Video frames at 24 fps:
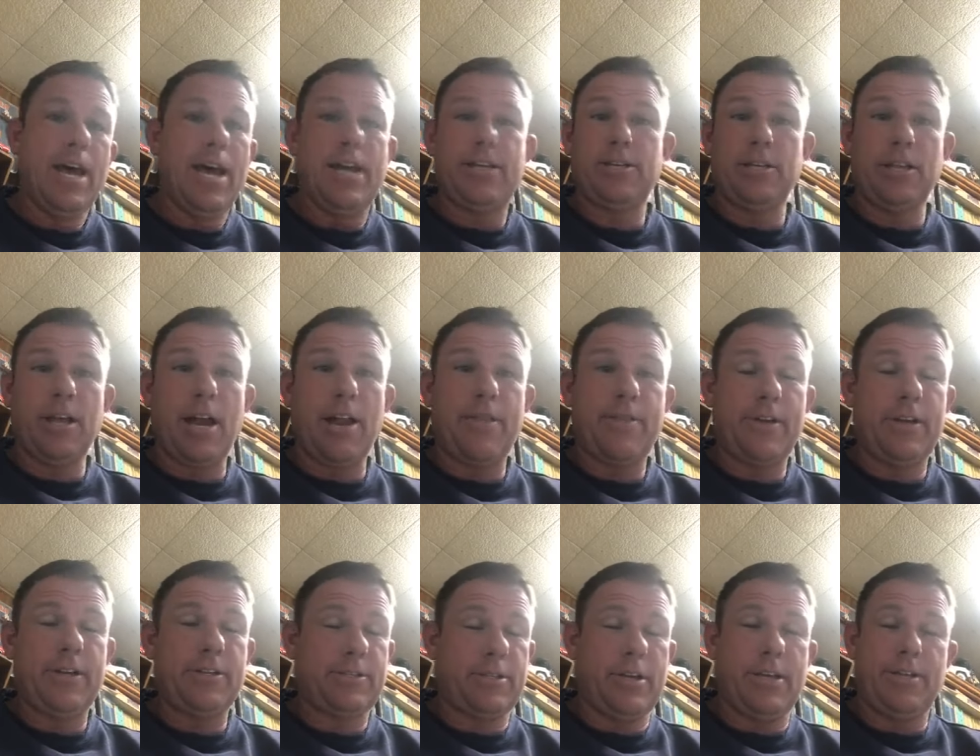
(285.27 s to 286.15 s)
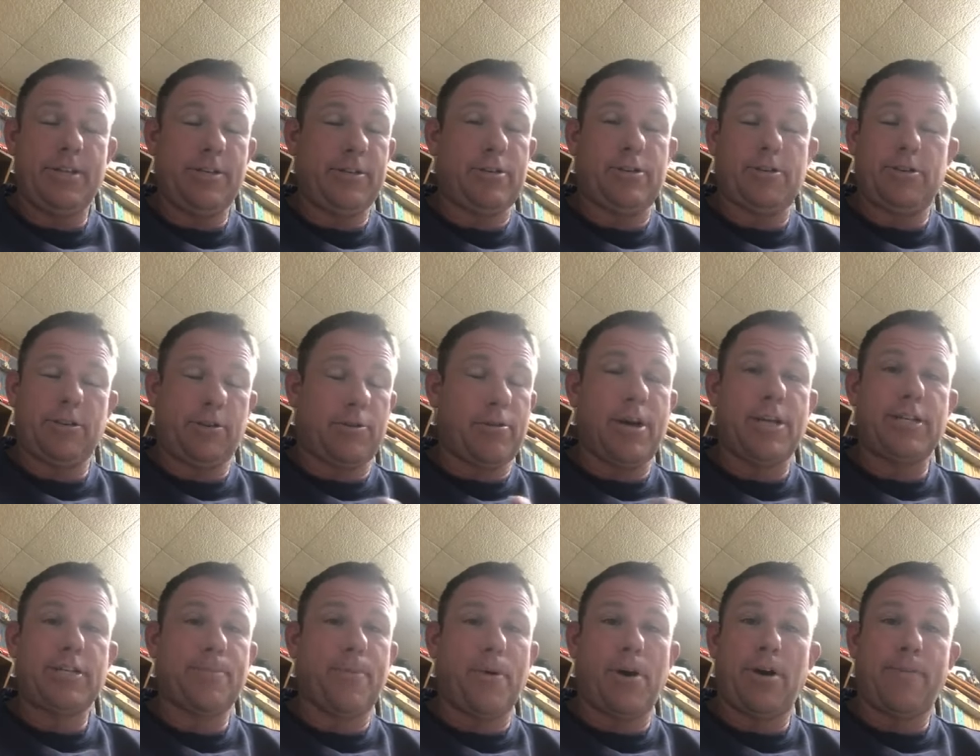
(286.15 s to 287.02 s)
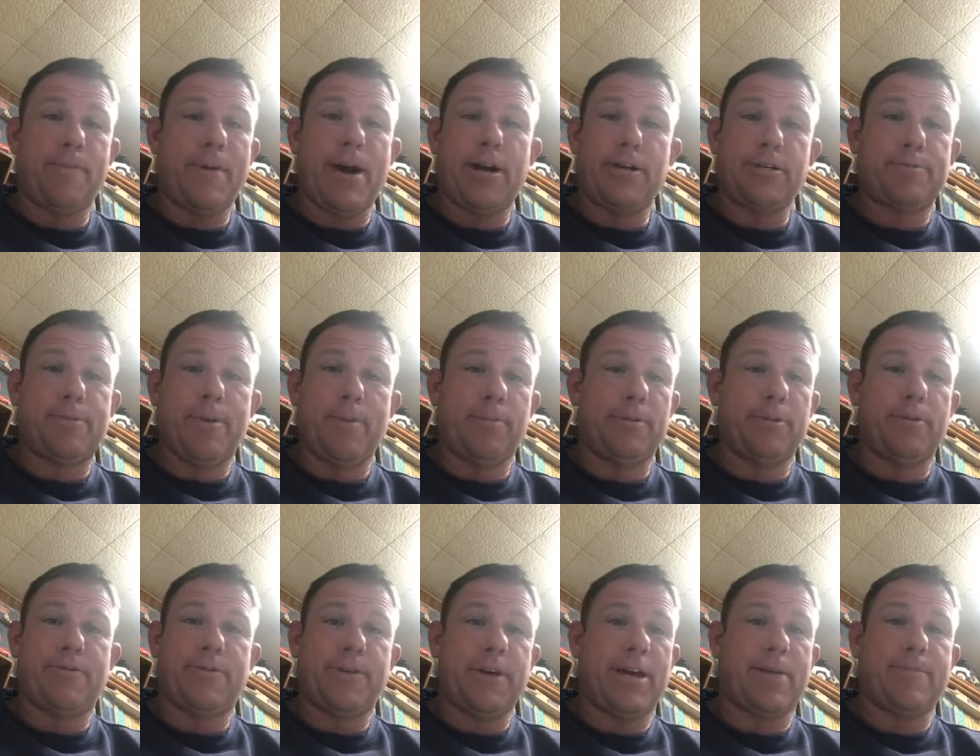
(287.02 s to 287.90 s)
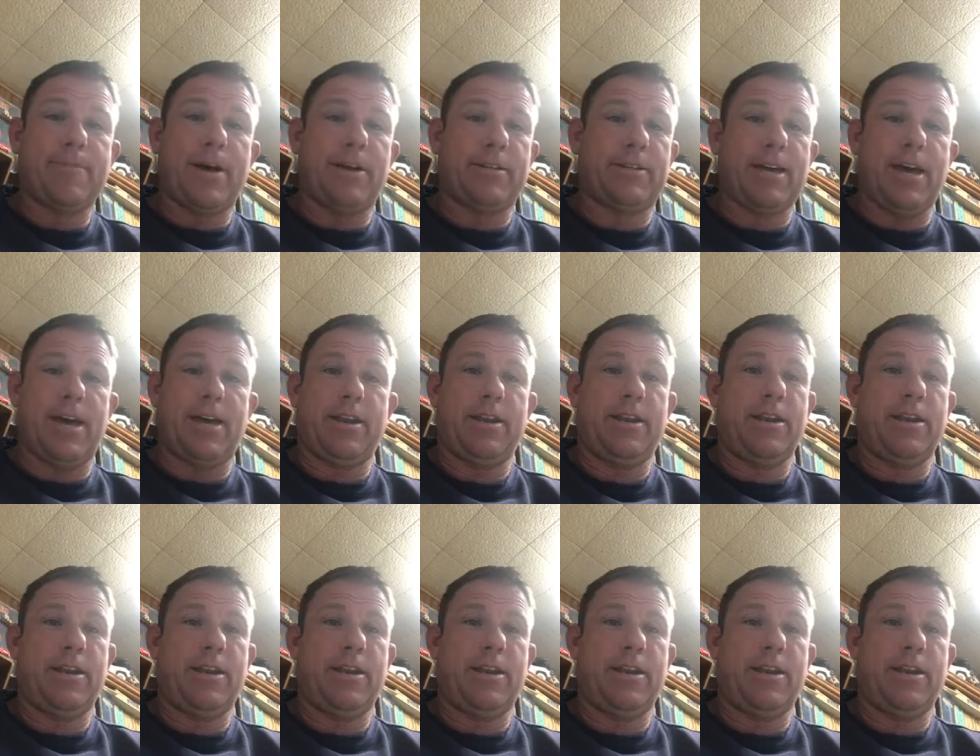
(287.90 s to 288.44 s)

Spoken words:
And it's a lot of things, and the crazy part about it is people don't think about that.